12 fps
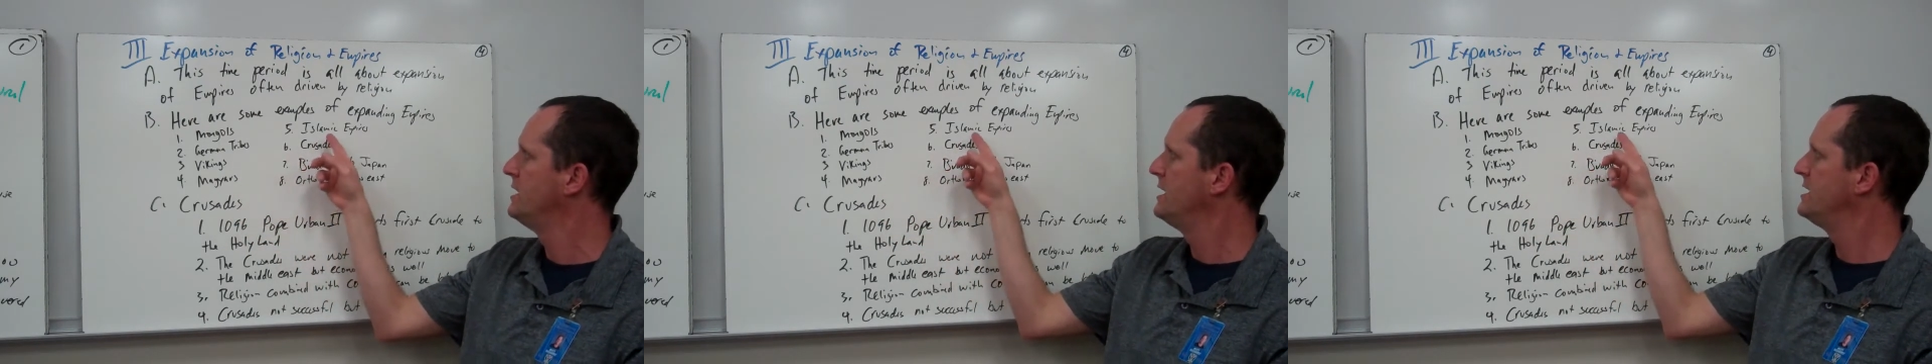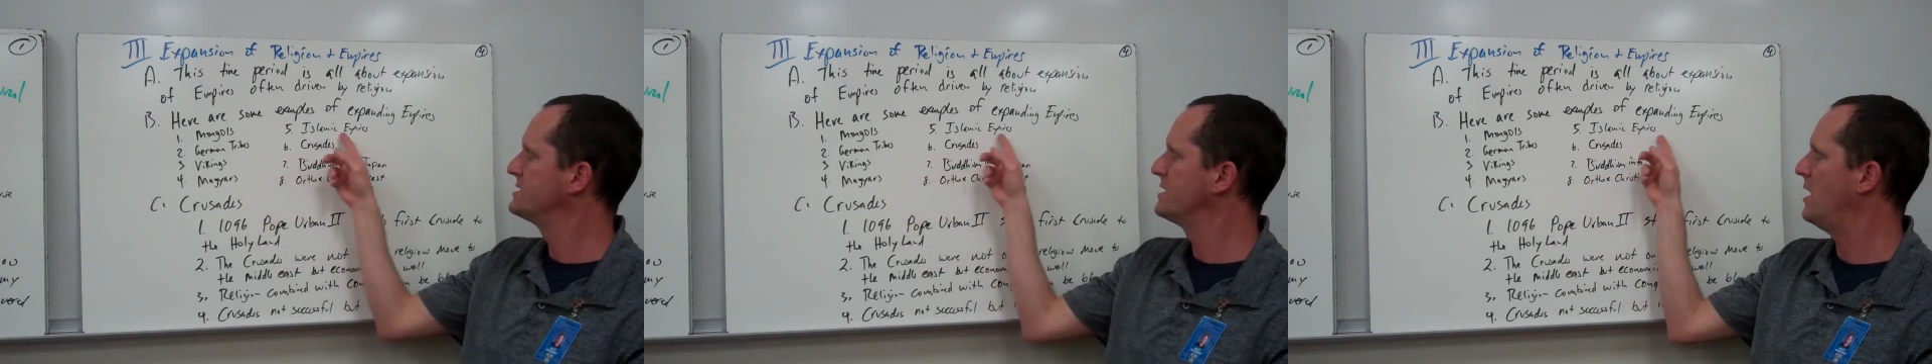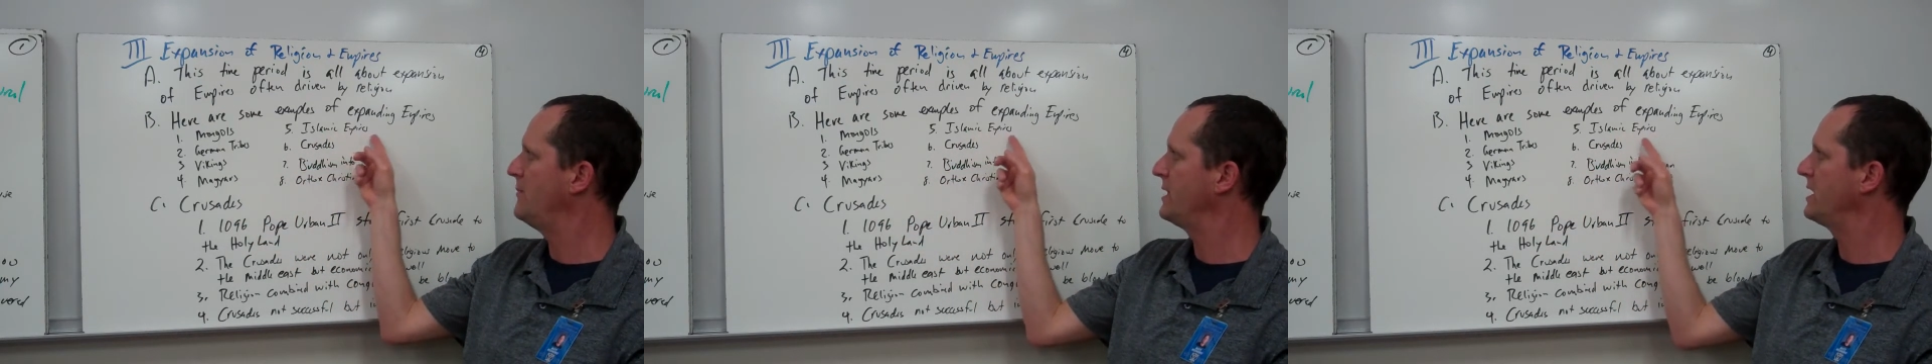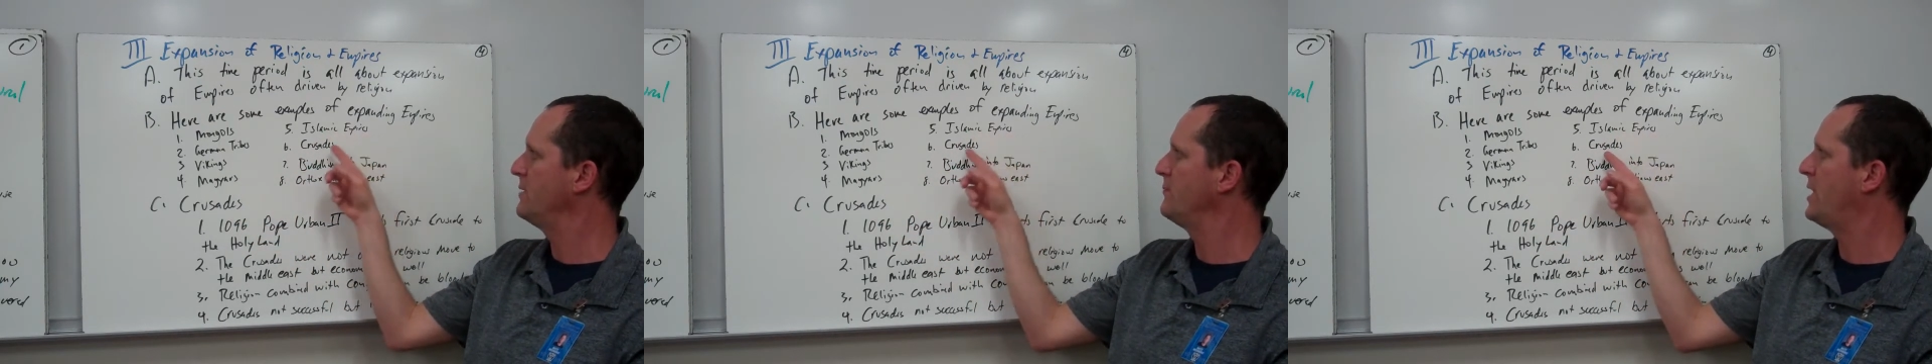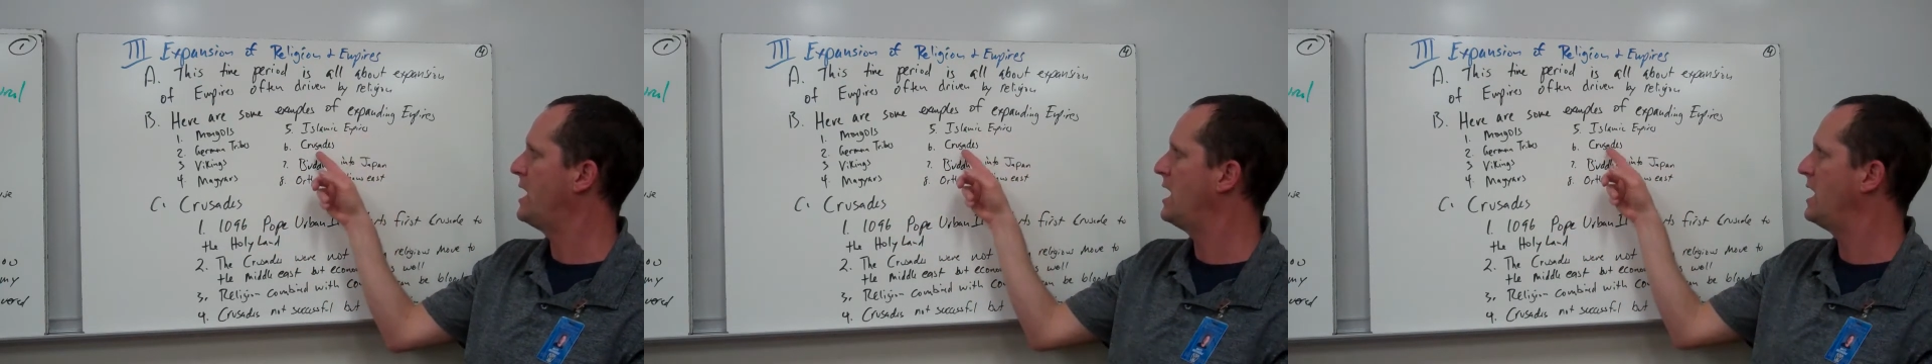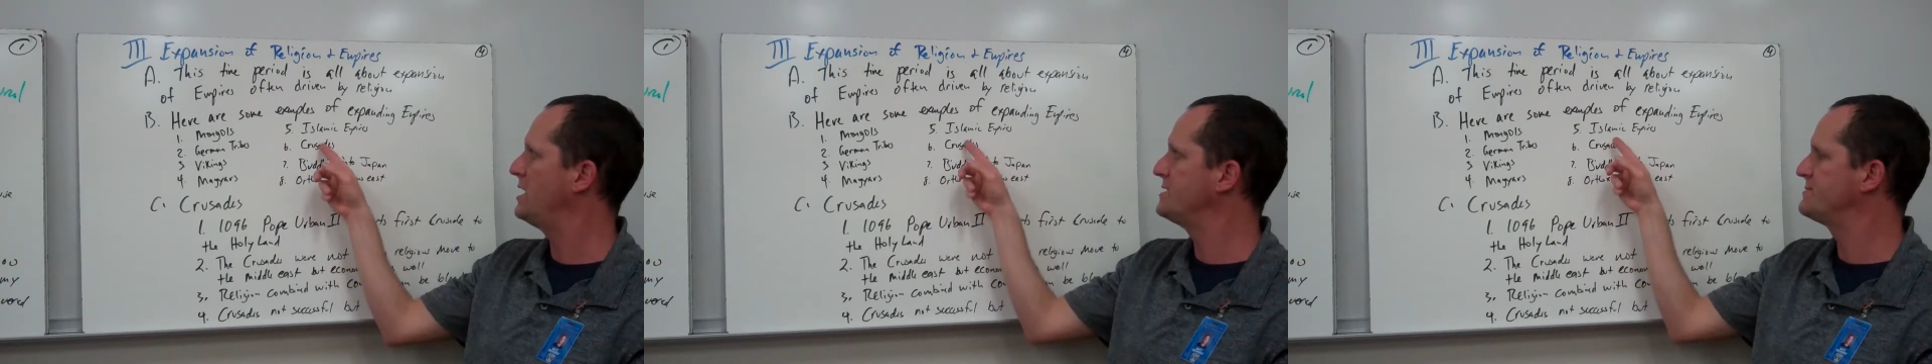Islamic
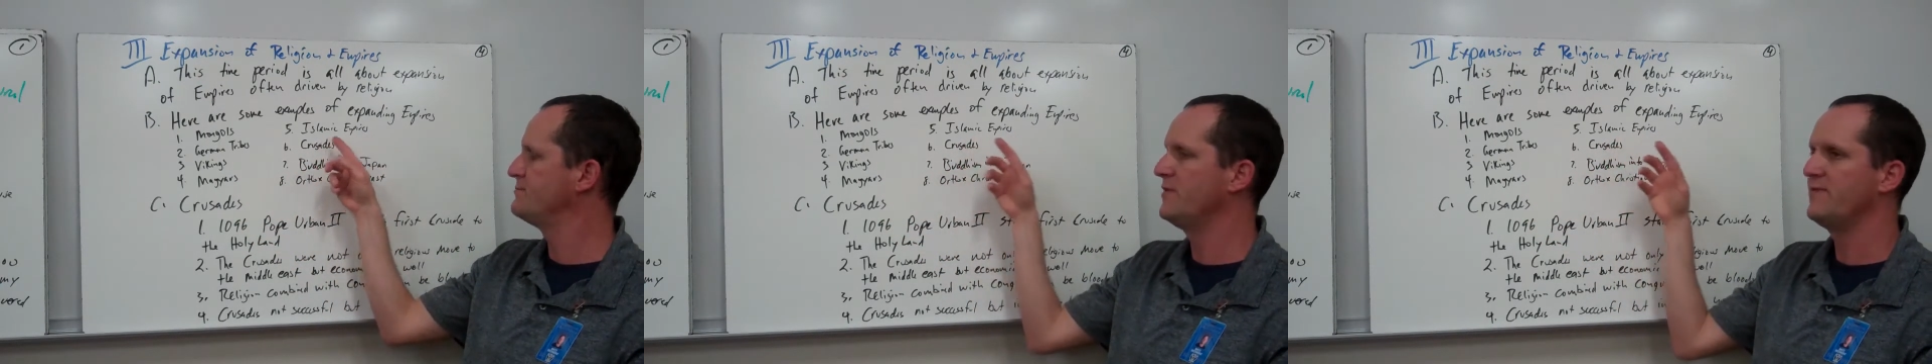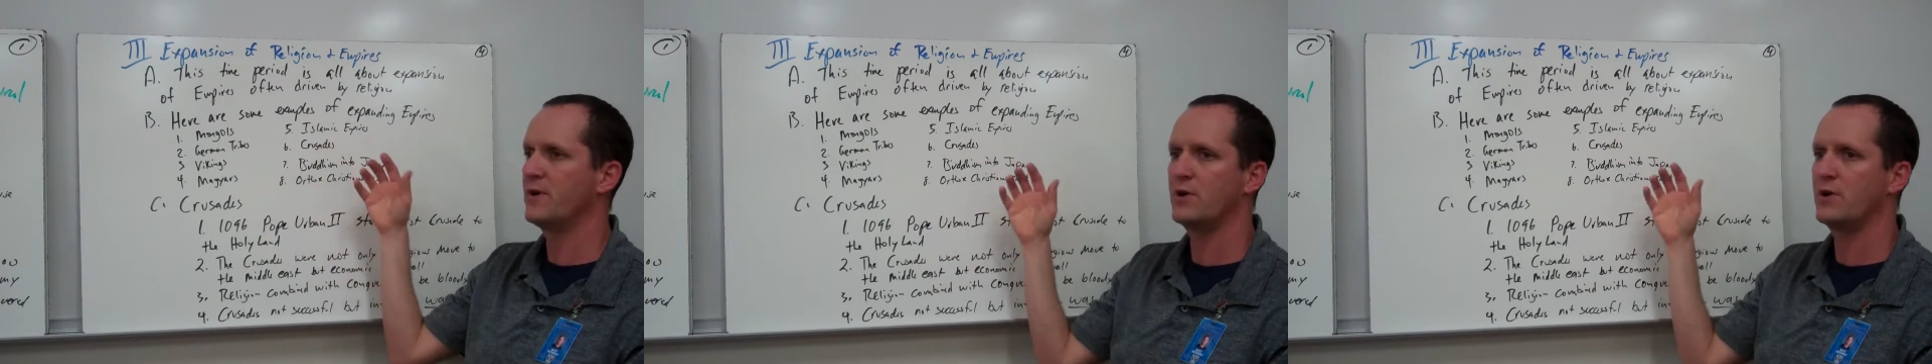empires moving